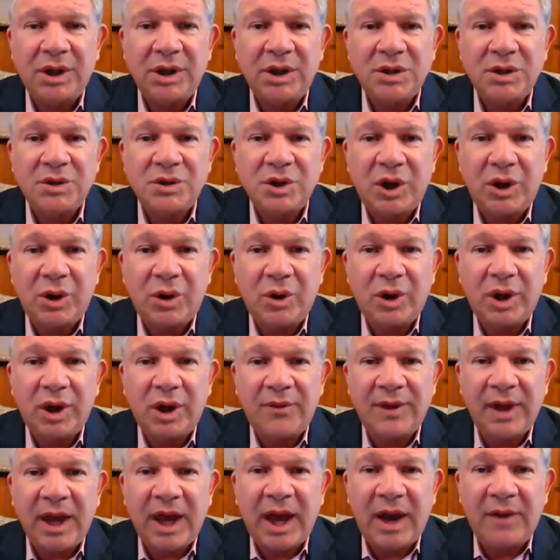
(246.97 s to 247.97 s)
So
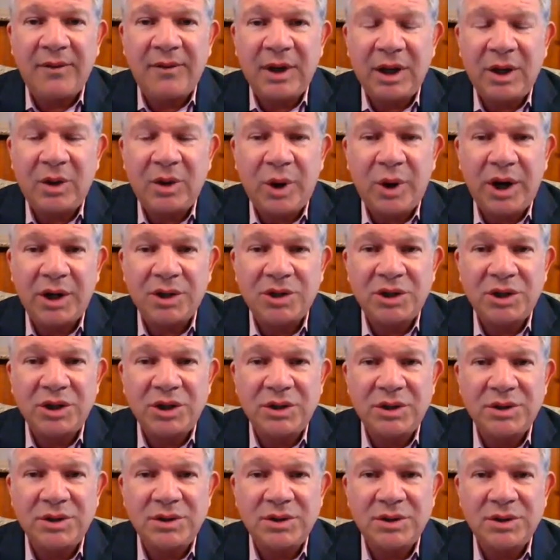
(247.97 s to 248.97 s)
if you have any
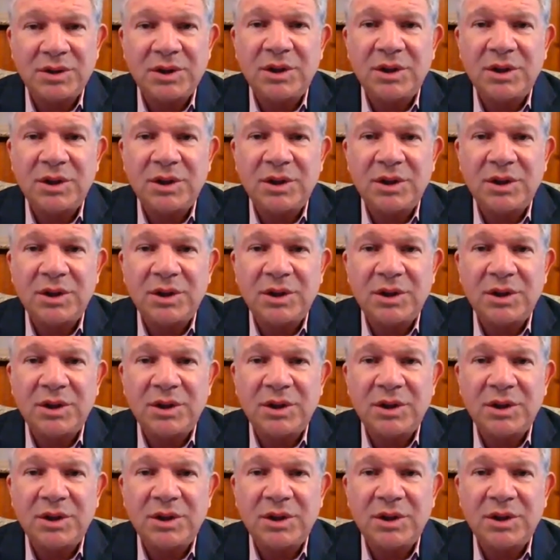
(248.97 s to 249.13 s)
questions,